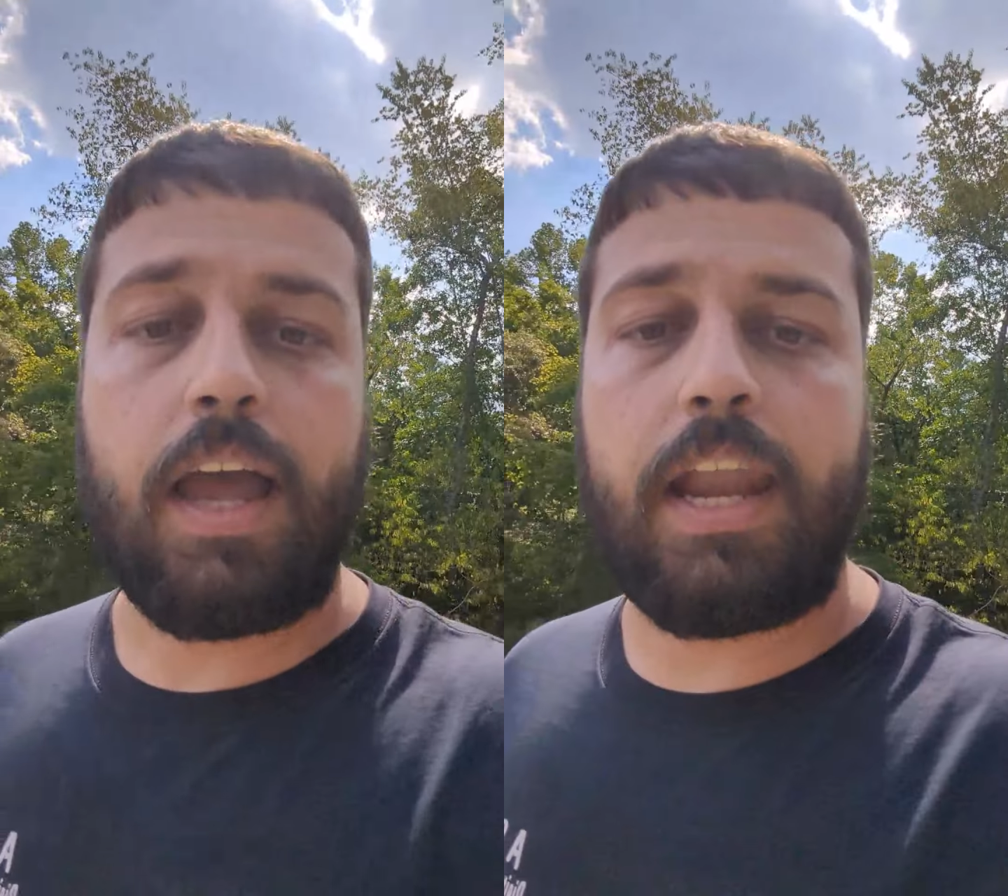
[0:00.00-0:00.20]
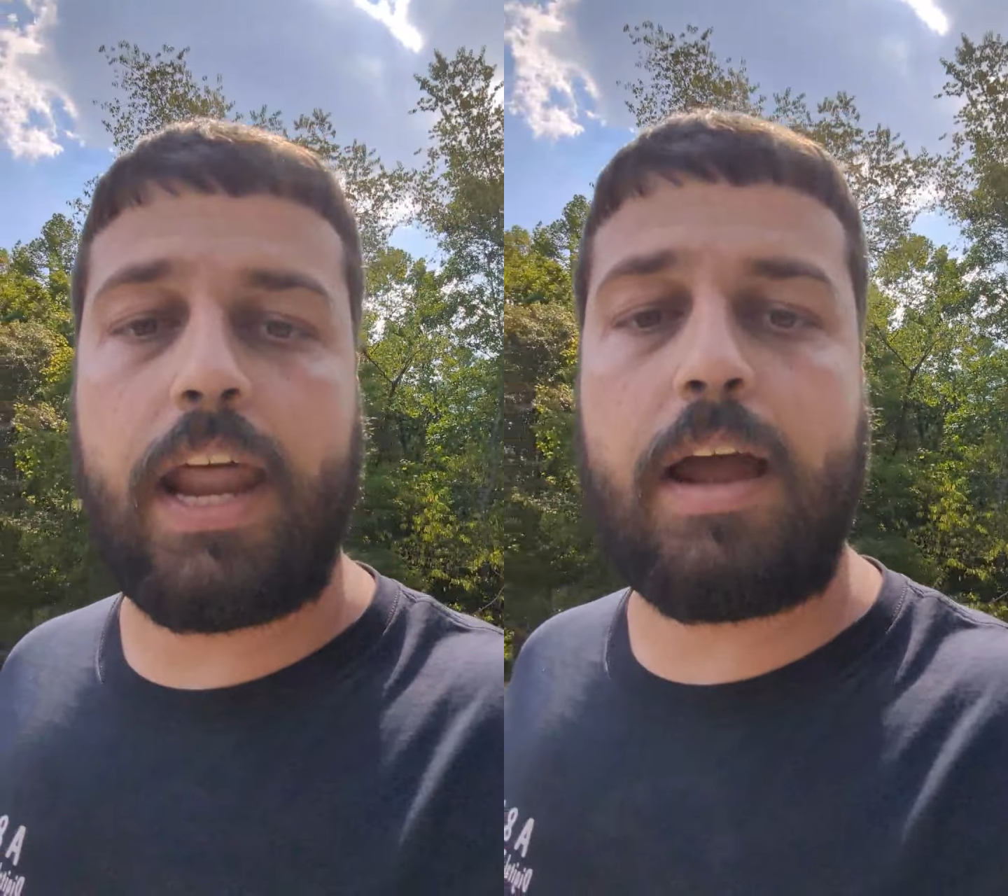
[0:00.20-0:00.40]

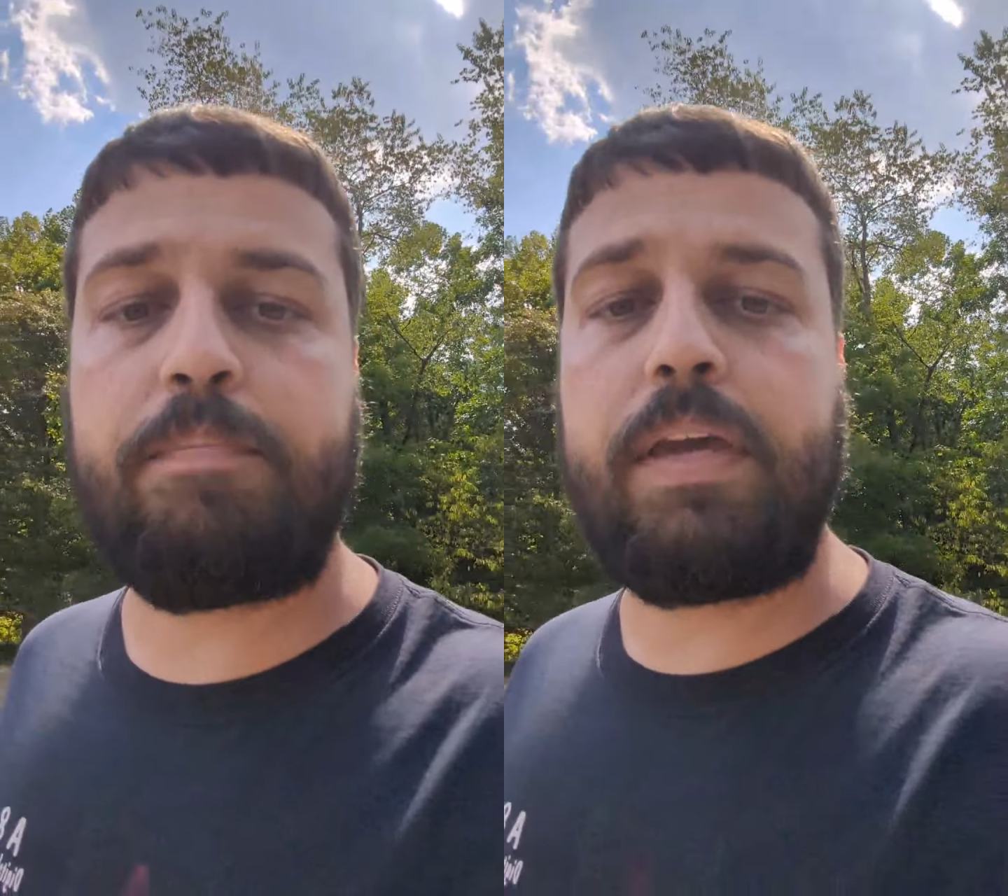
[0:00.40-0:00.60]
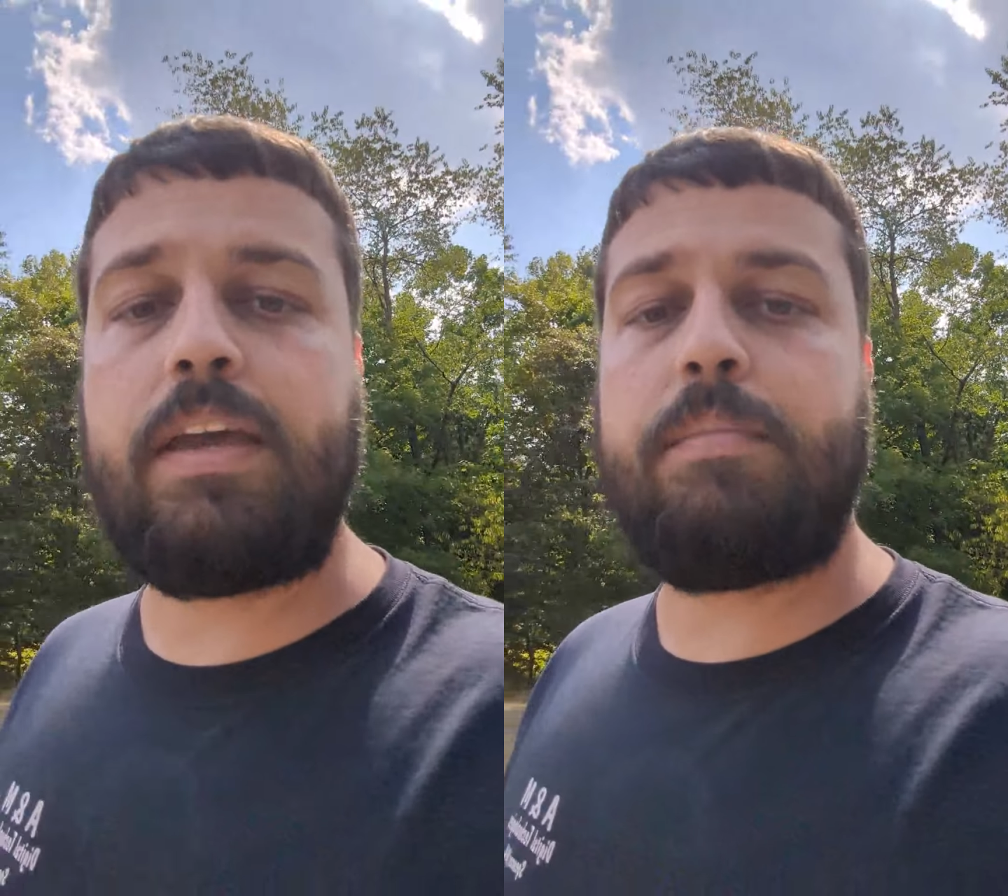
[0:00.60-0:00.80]
At 9
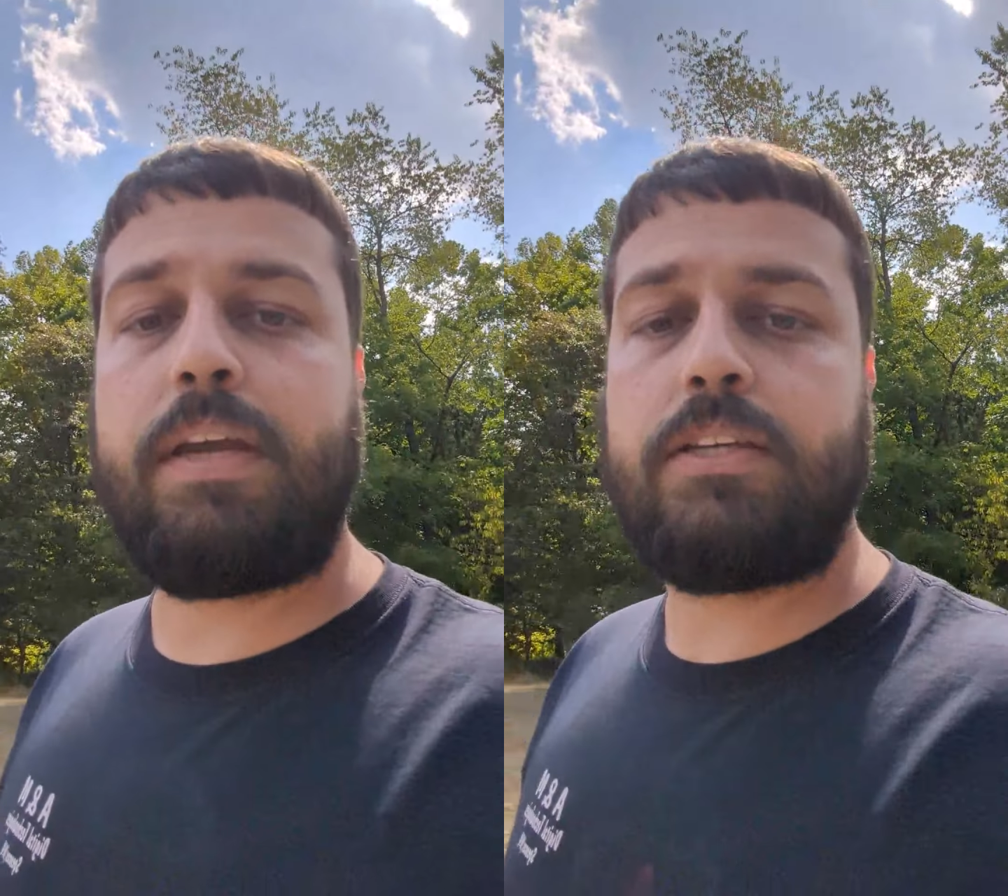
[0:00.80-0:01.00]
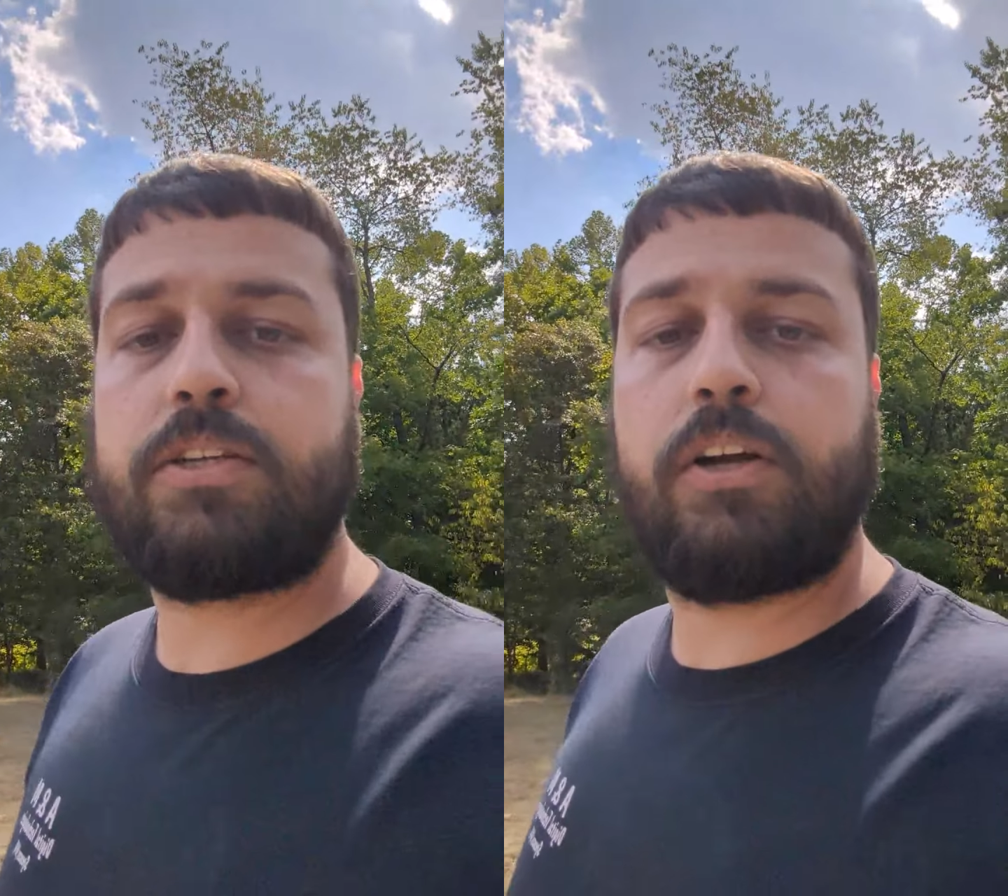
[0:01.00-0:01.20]
p.m.
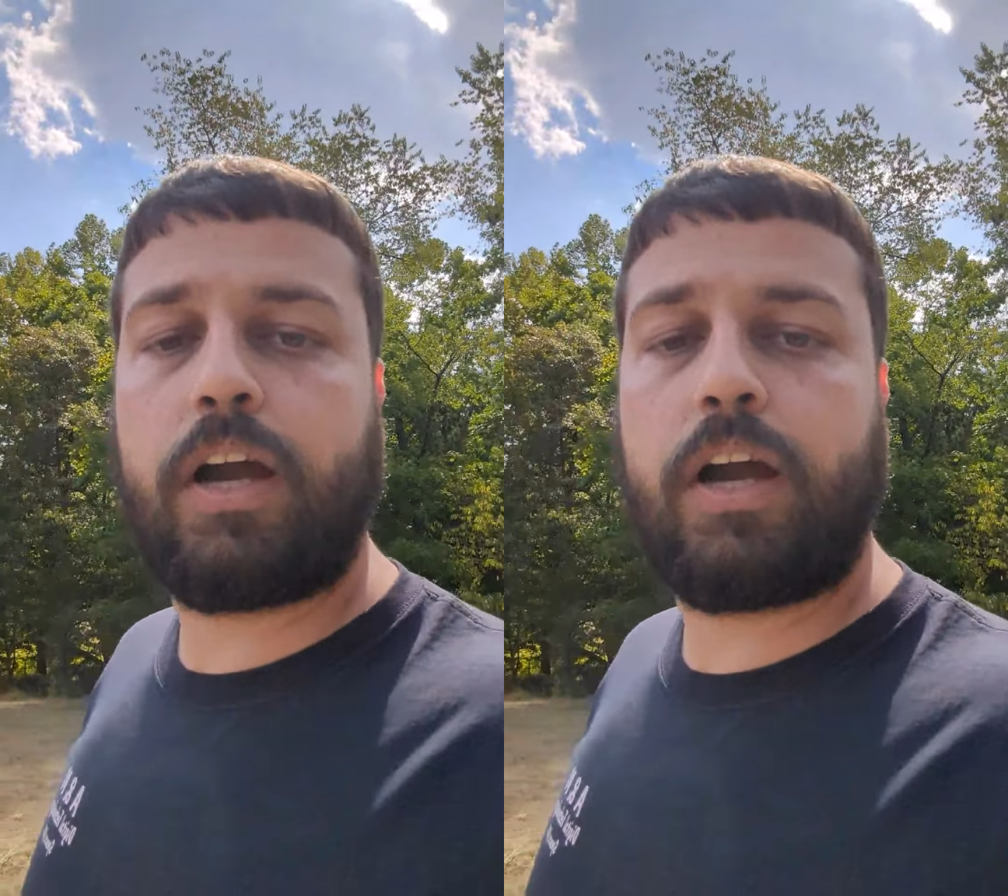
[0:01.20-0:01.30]
Eastern,